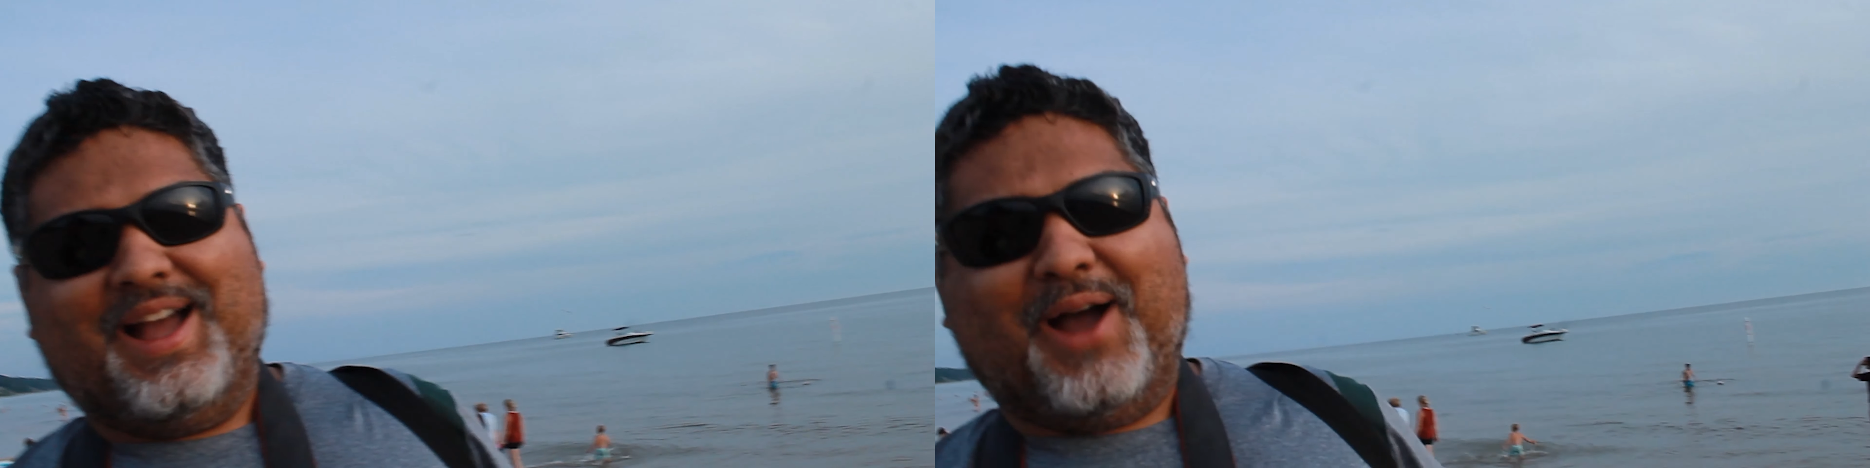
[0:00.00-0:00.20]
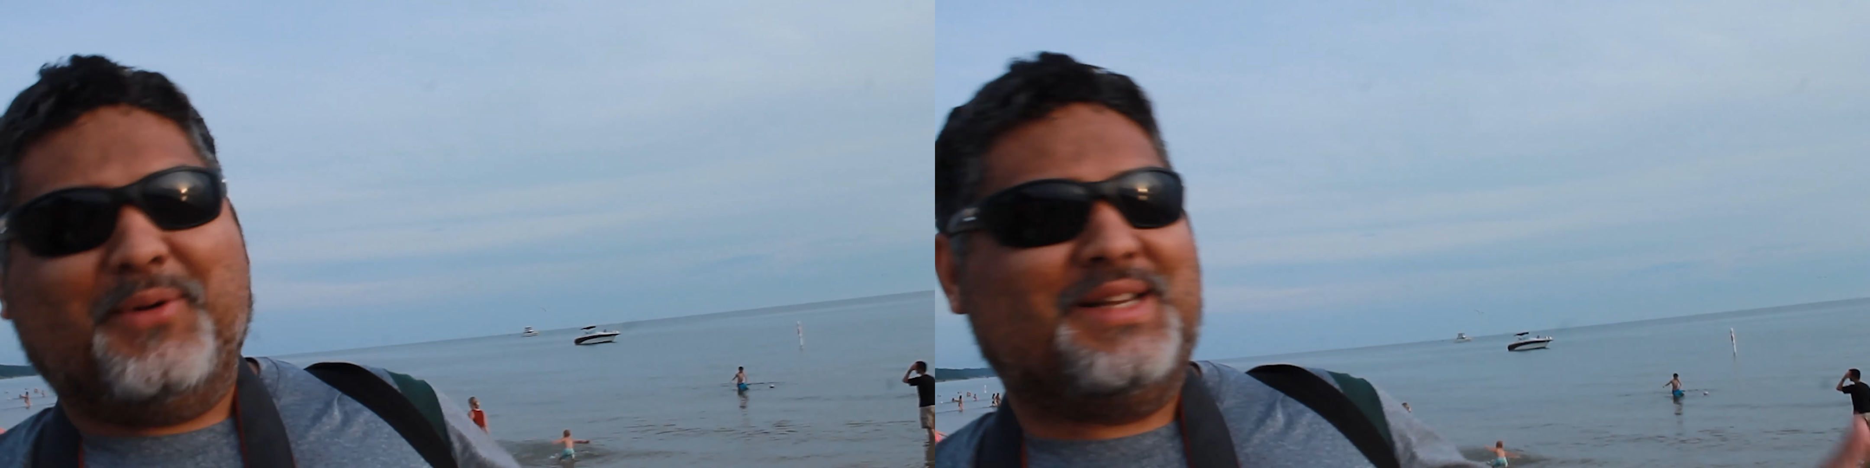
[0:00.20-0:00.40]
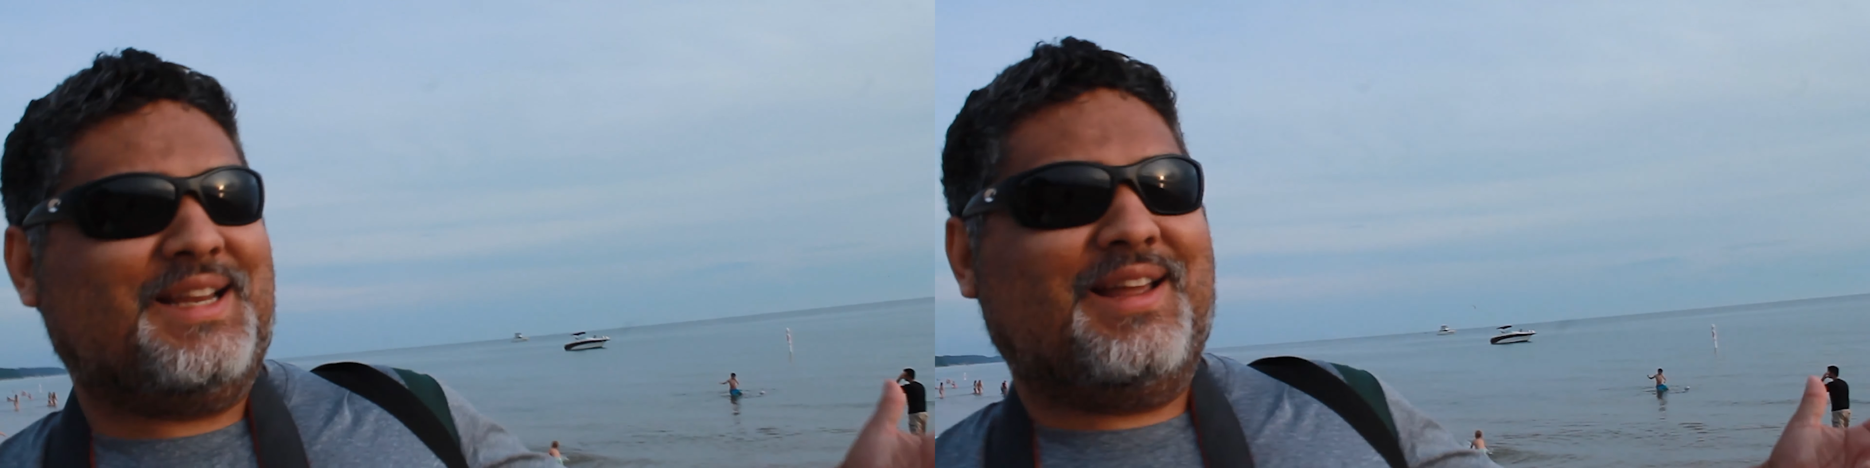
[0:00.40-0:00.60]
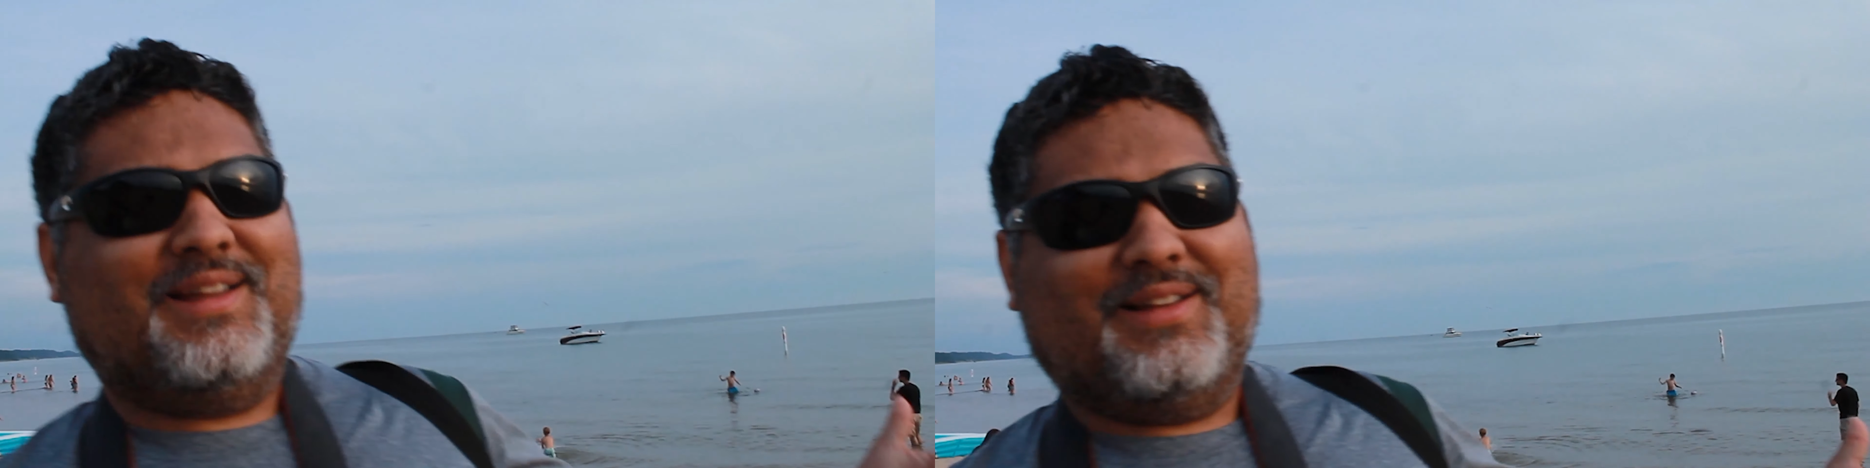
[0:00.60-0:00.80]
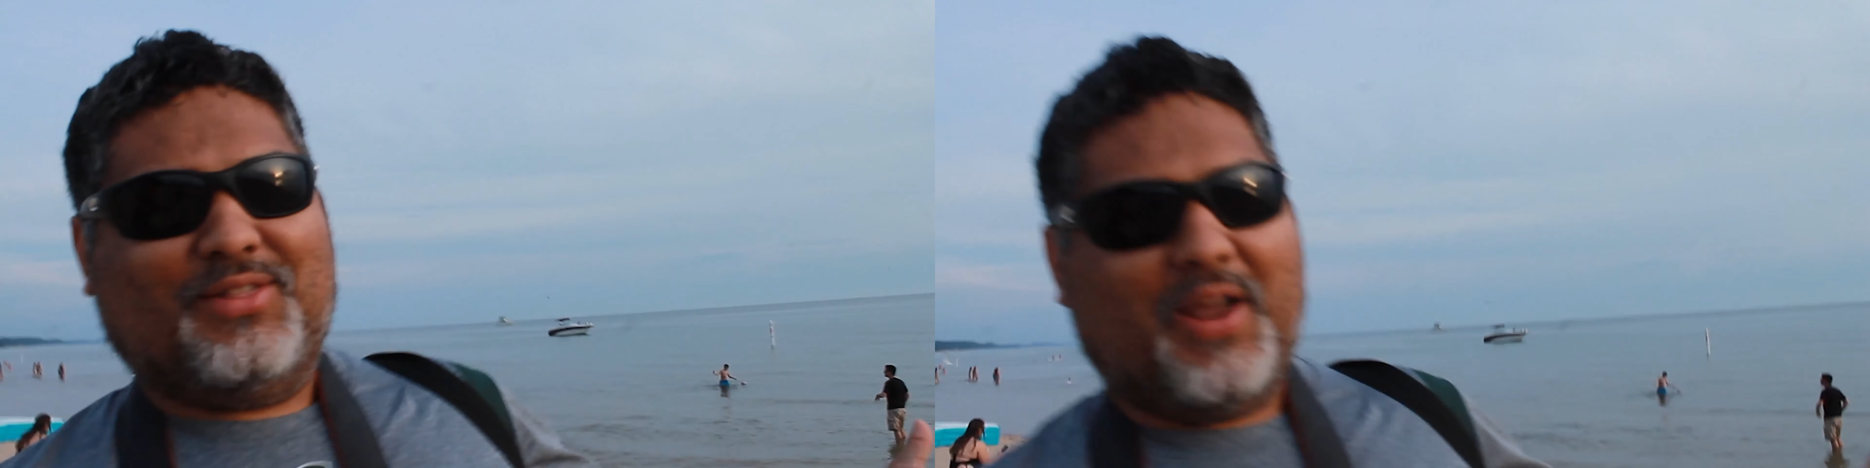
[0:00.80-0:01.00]
I would
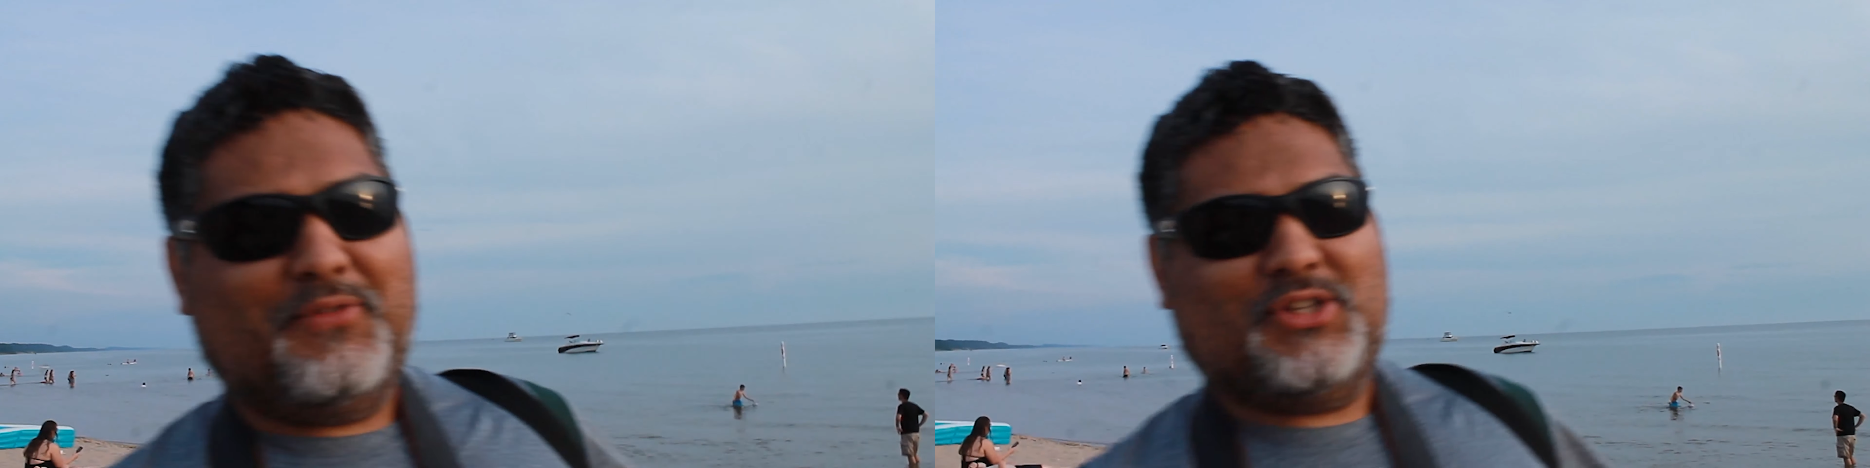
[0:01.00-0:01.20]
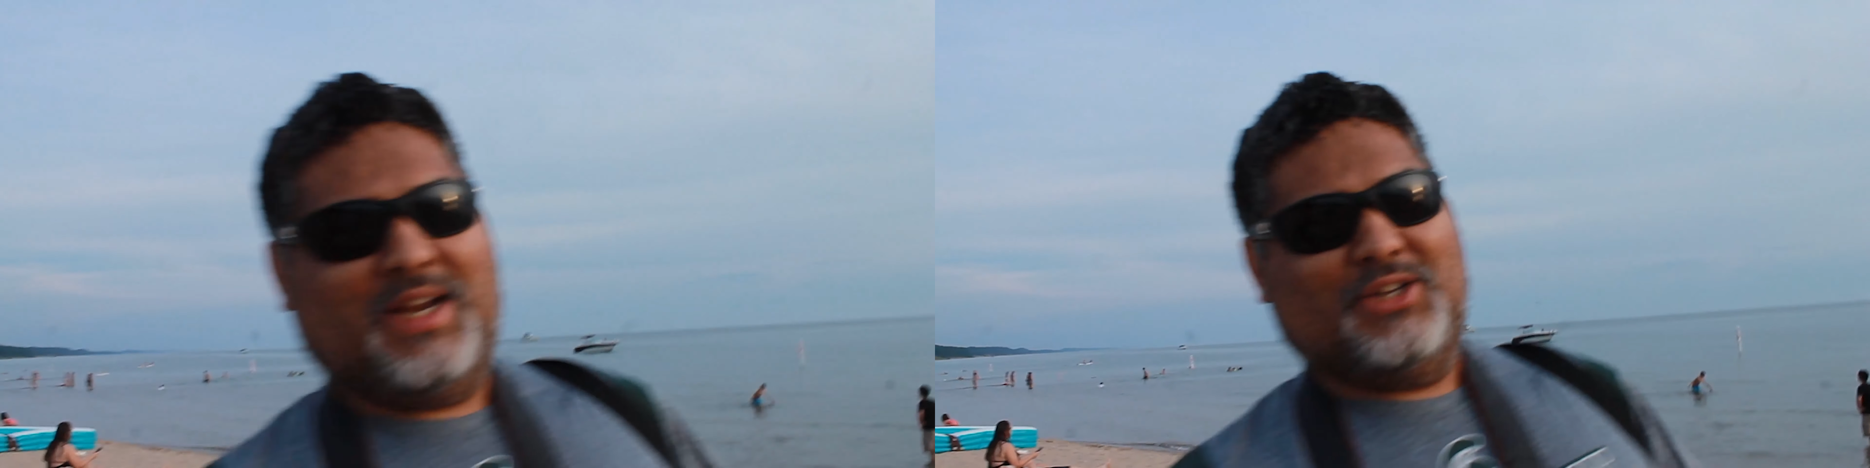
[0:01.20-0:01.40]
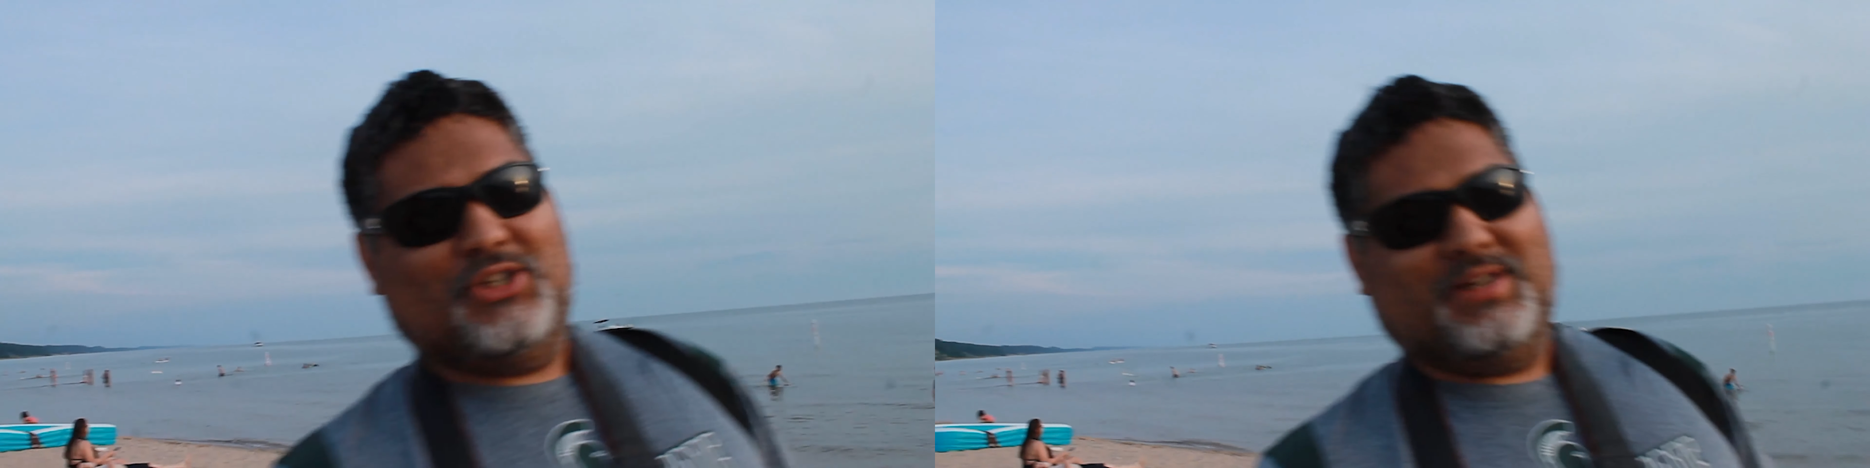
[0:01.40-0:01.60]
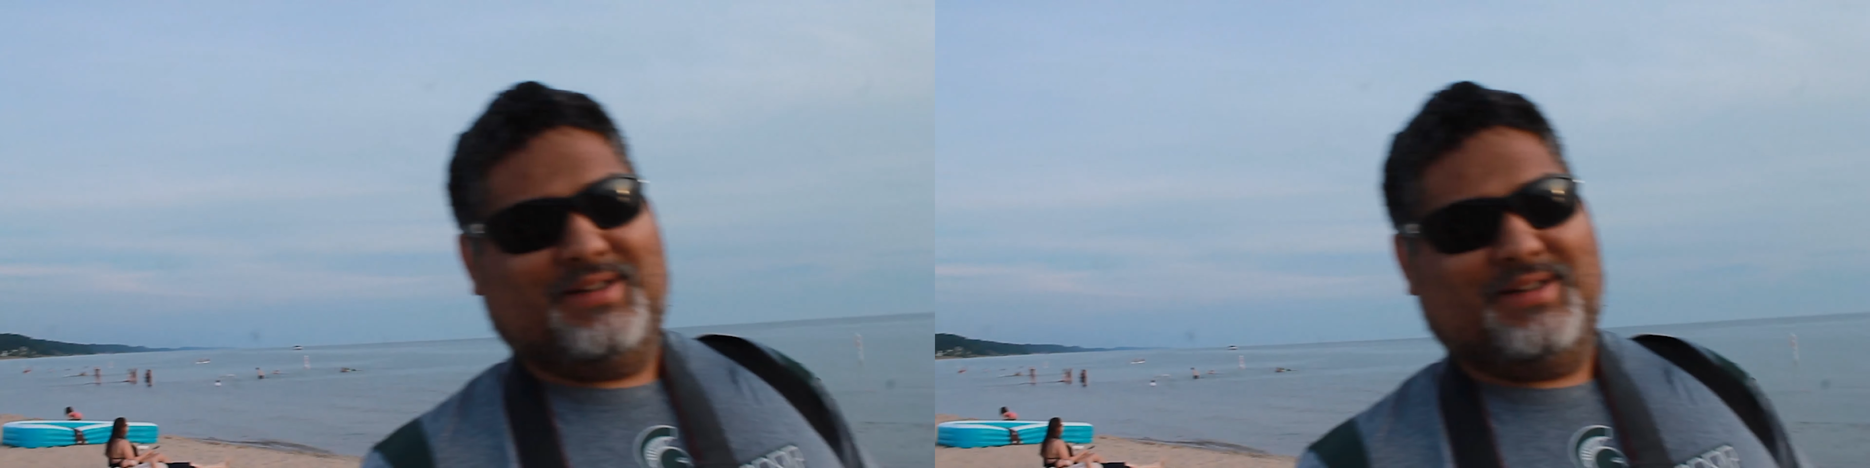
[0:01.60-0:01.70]
say life changing.